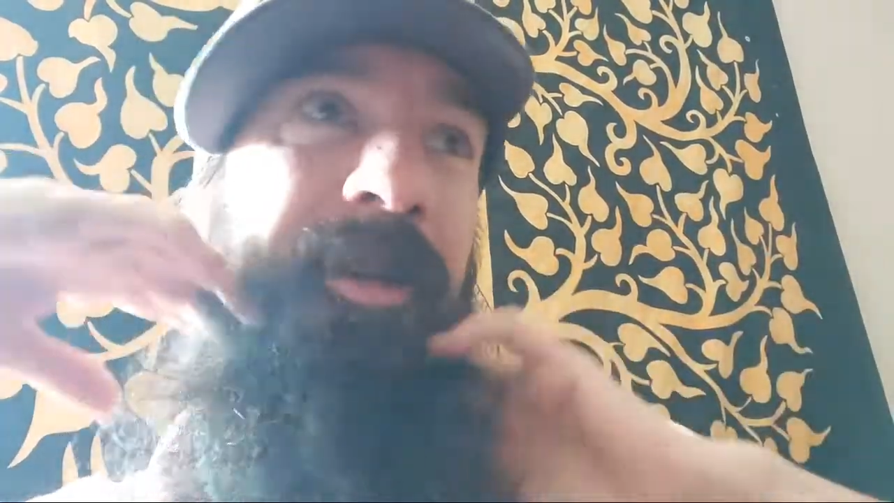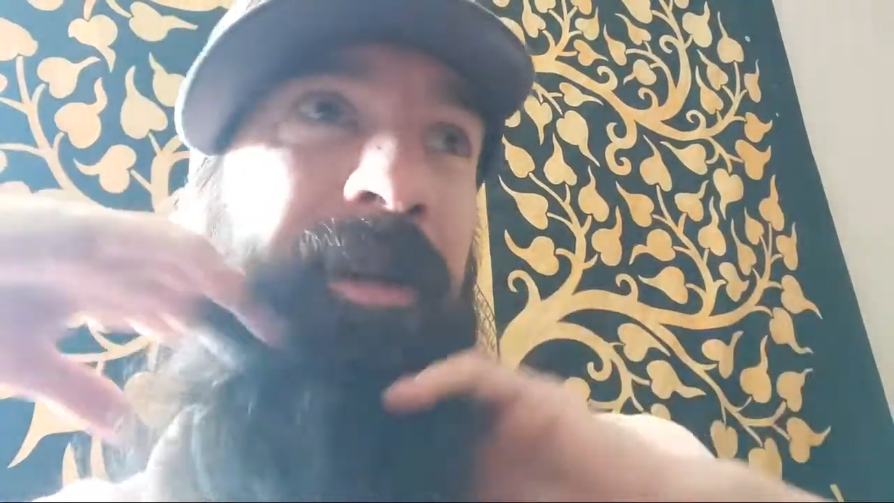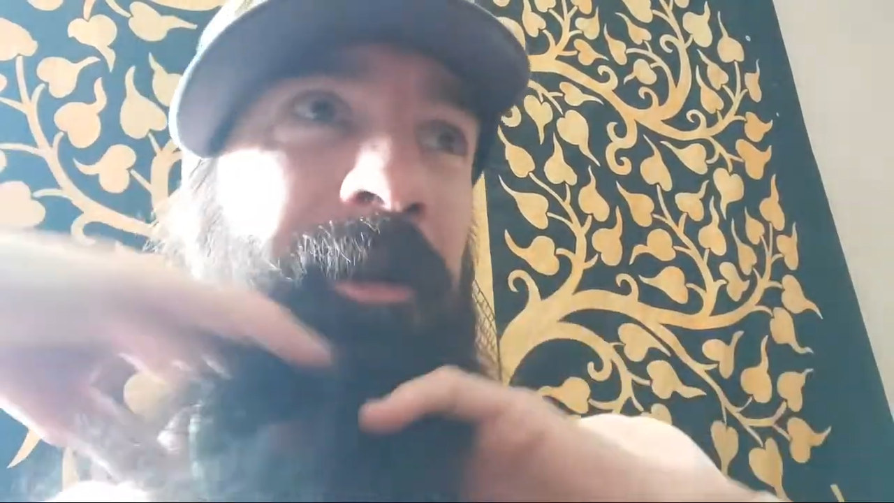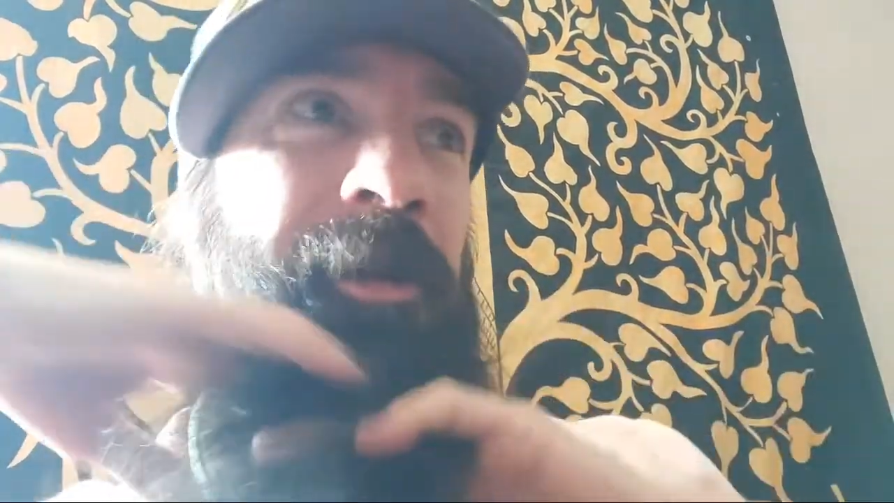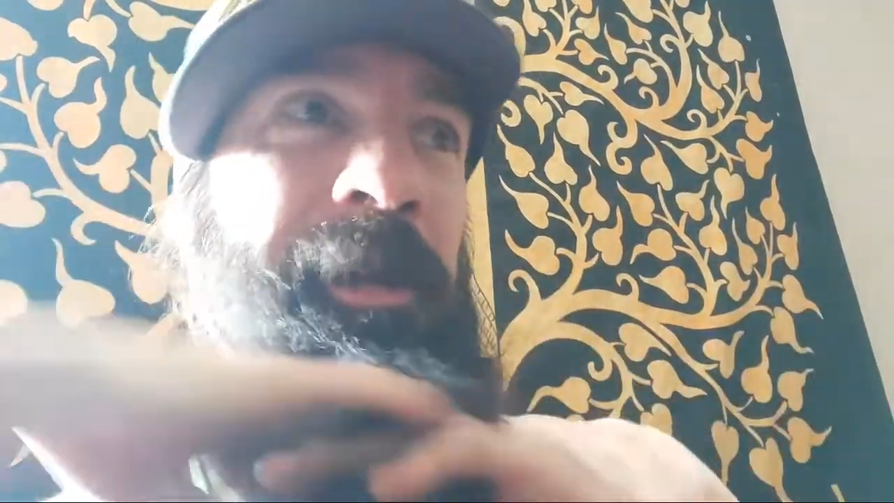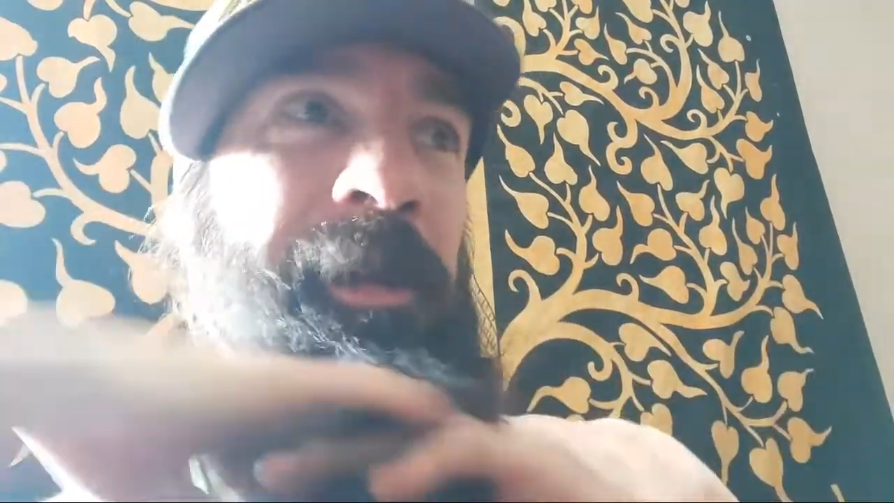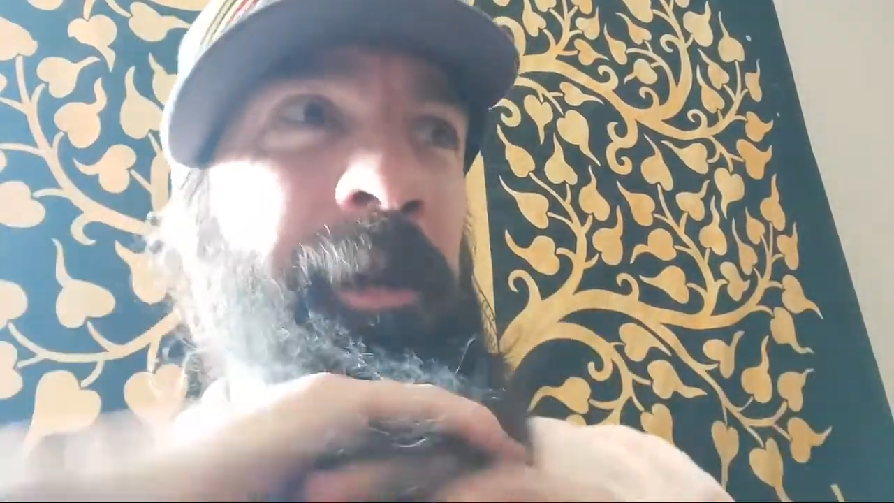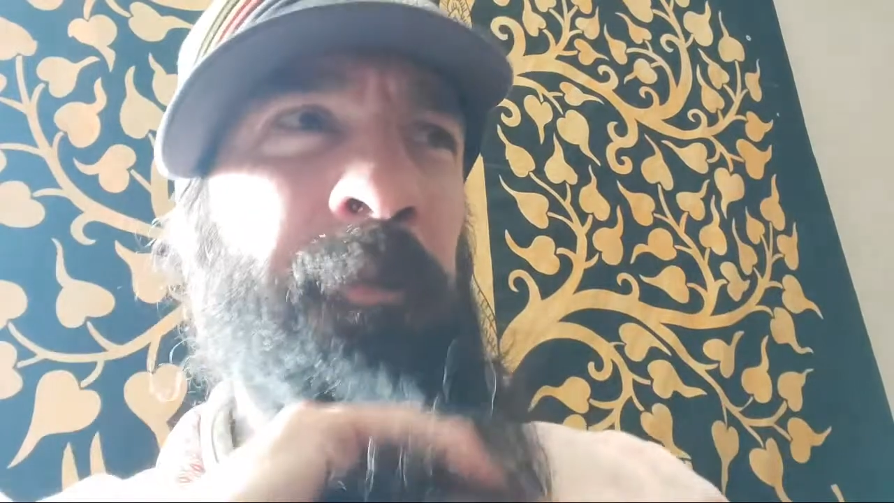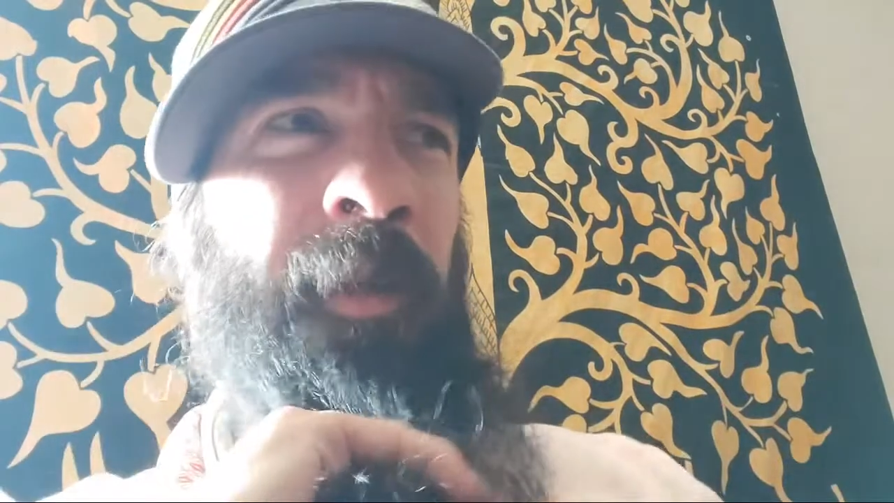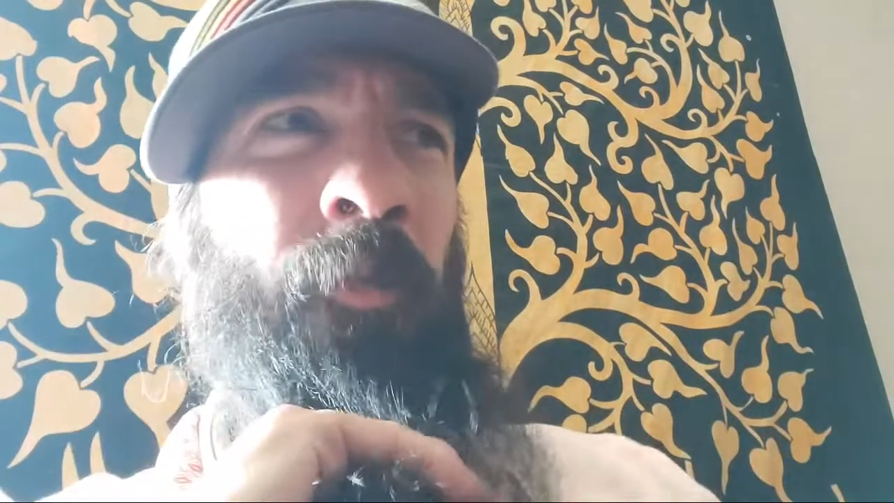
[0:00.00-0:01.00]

and I'm like,